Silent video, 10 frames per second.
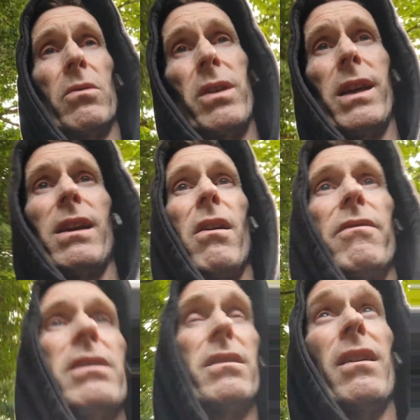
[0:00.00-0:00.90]
will take care
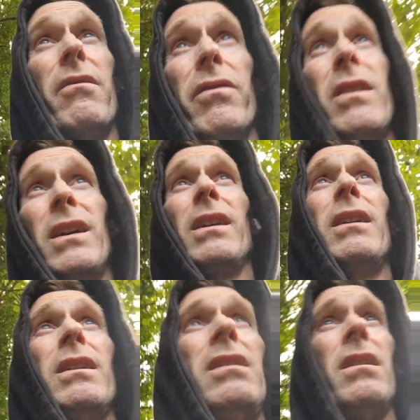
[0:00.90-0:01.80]
of itself.
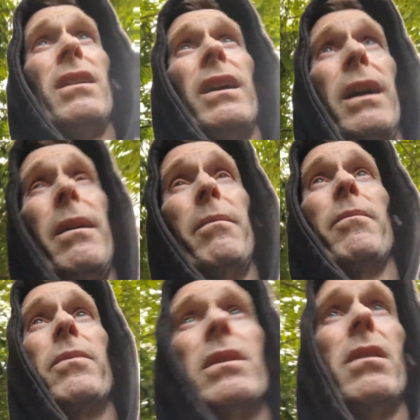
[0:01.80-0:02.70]

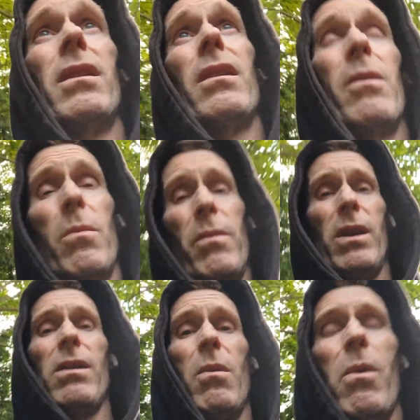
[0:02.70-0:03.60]
You
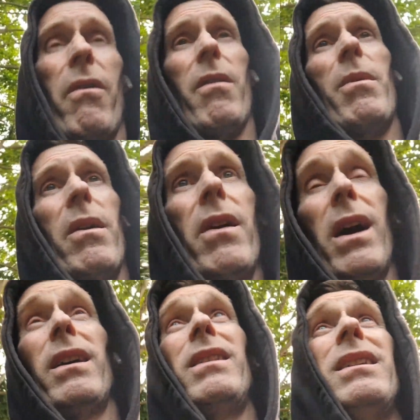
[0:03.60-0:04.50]
can't worry about
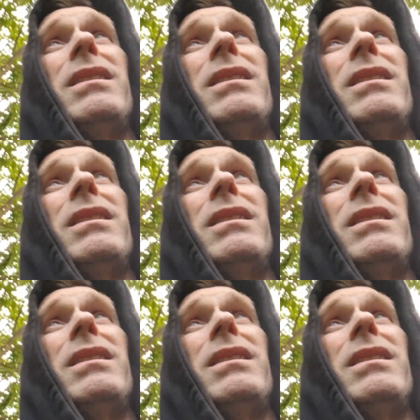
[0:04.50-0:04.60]
that.